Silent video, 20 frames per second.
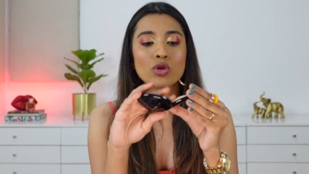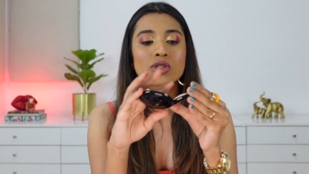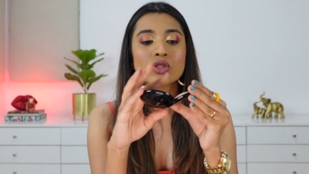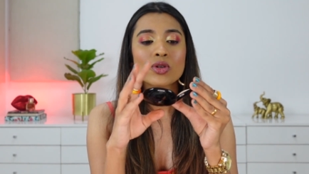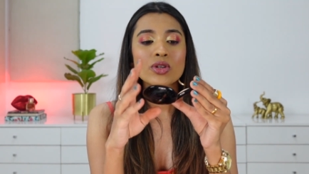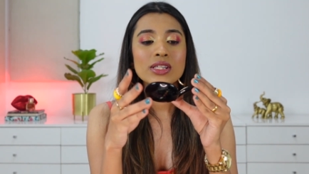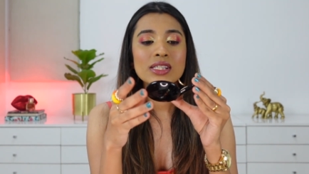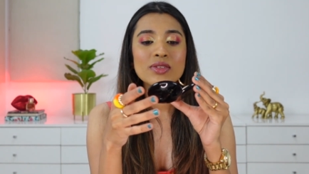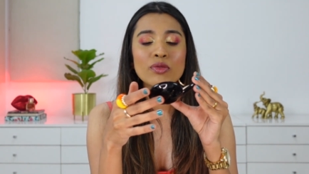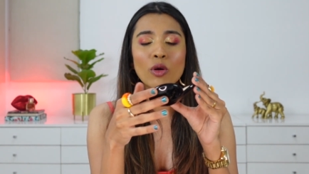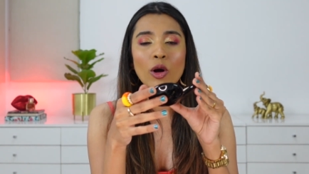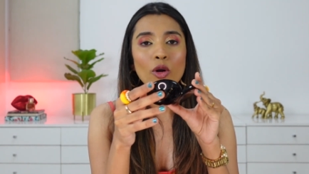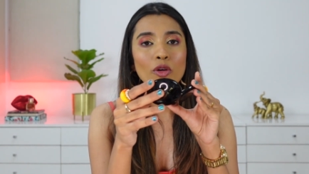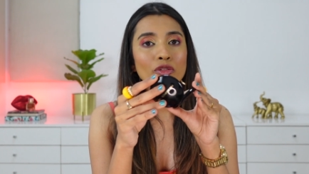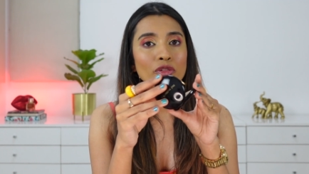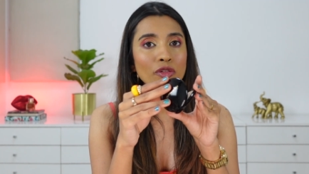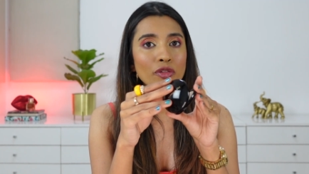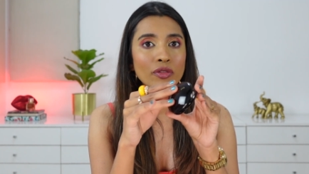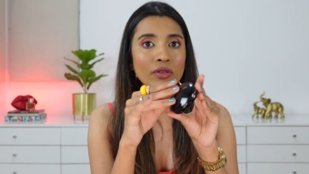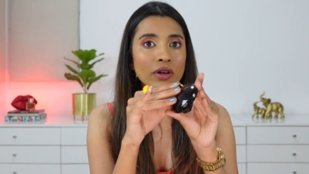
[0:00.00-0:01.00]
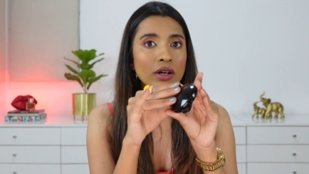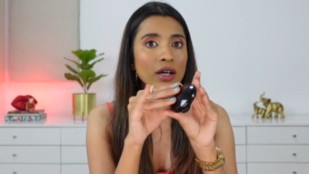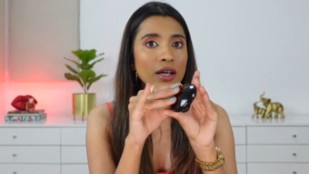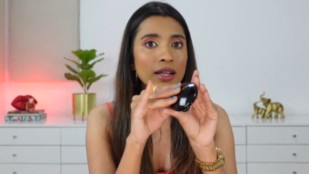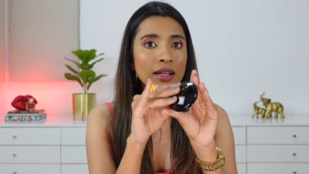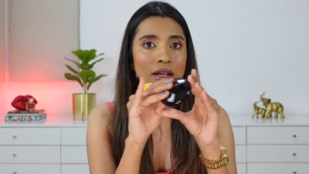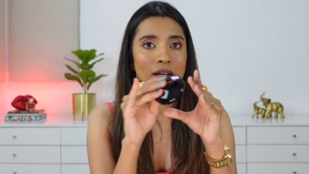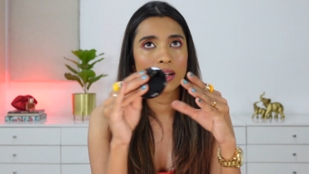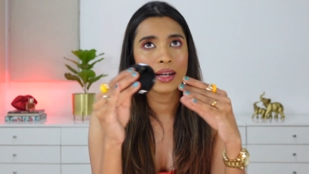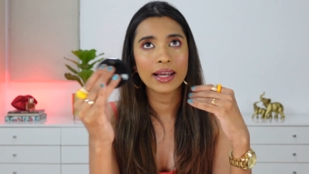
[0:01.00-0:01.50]
So it's one of
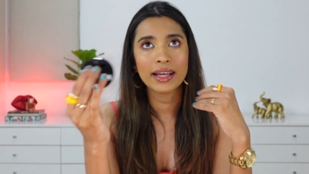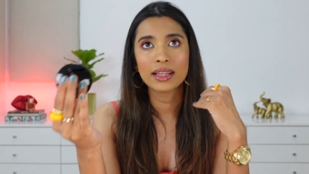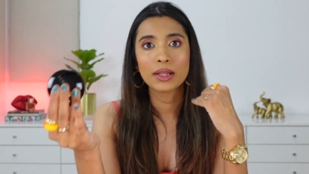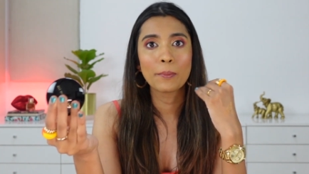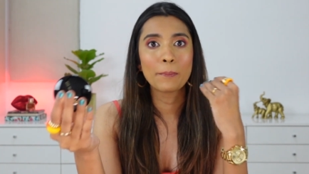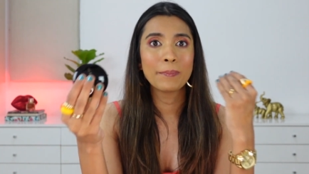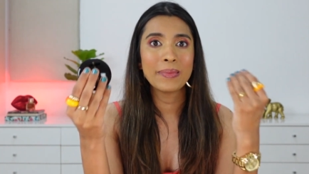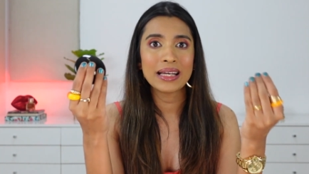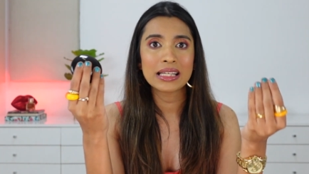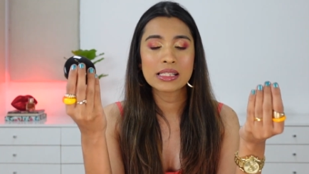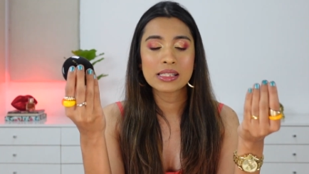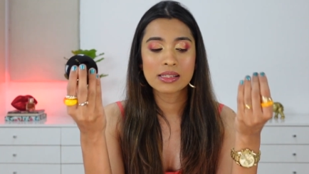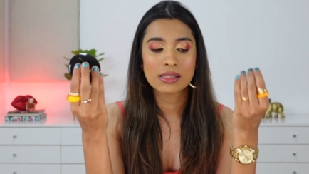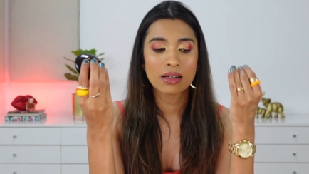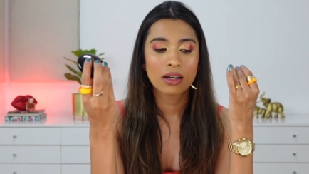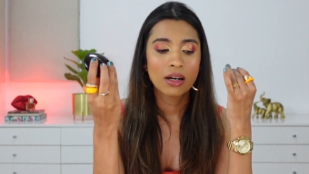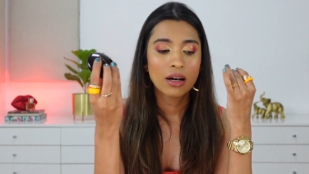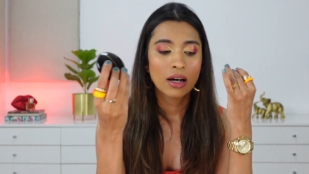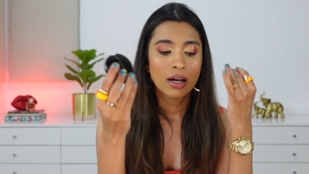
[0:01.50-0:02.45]
like the best